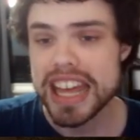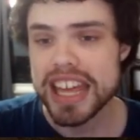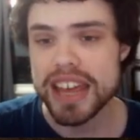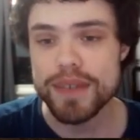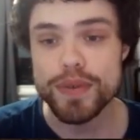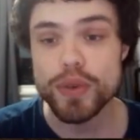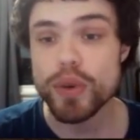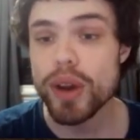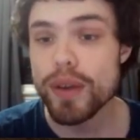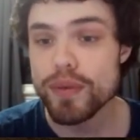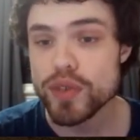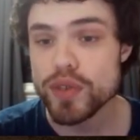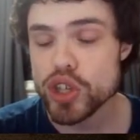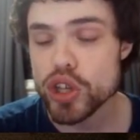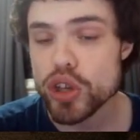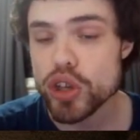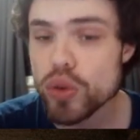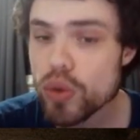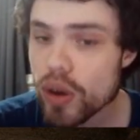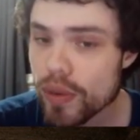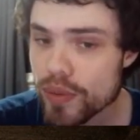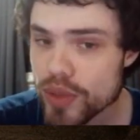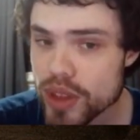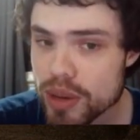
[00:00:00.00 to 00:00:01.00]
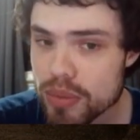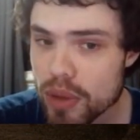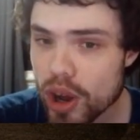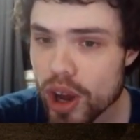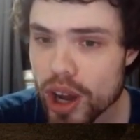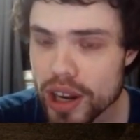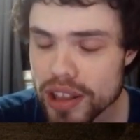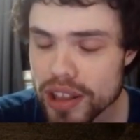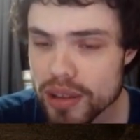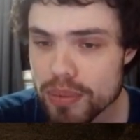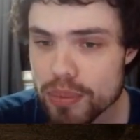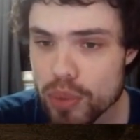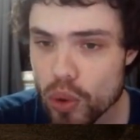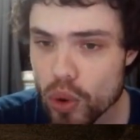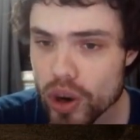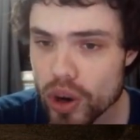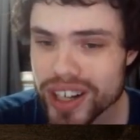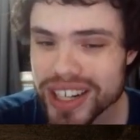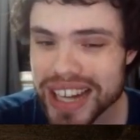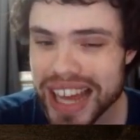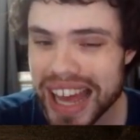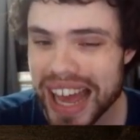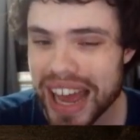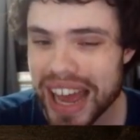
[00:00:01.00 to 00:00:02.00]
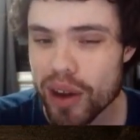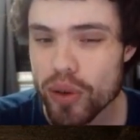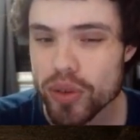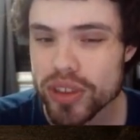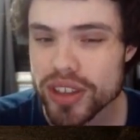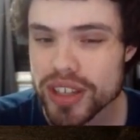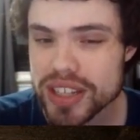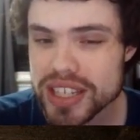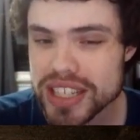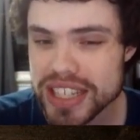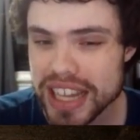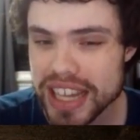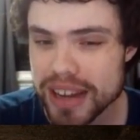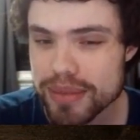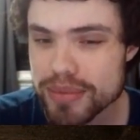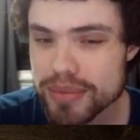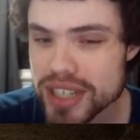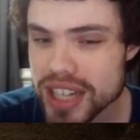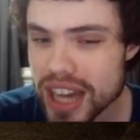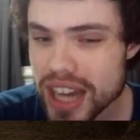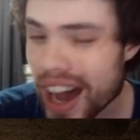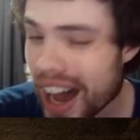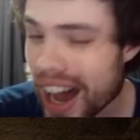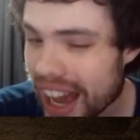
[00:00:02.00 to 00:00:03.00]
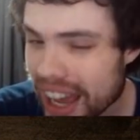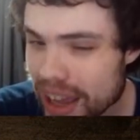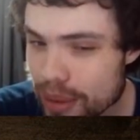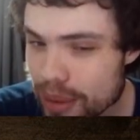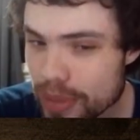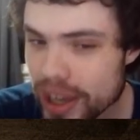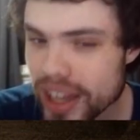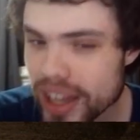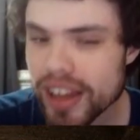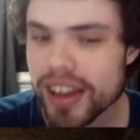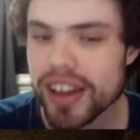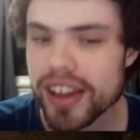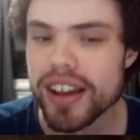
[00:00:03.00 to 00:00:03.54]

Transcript: If you have 2 of them on the board at the same time,